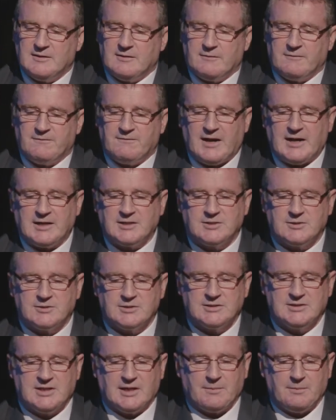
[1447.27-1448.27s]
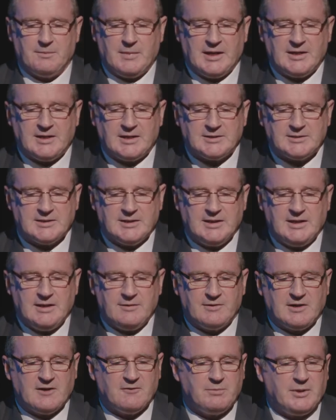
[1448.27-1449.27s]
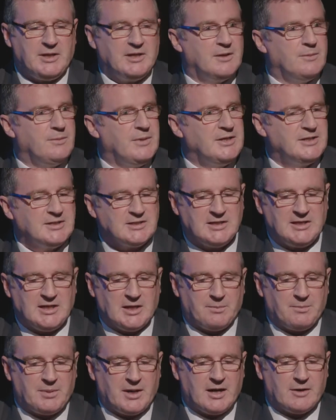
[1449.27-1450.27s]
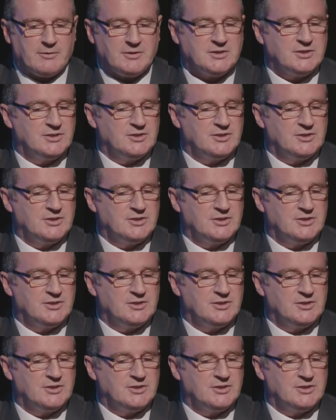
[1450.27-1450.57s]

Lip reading: factors that may not even have been immediately apparent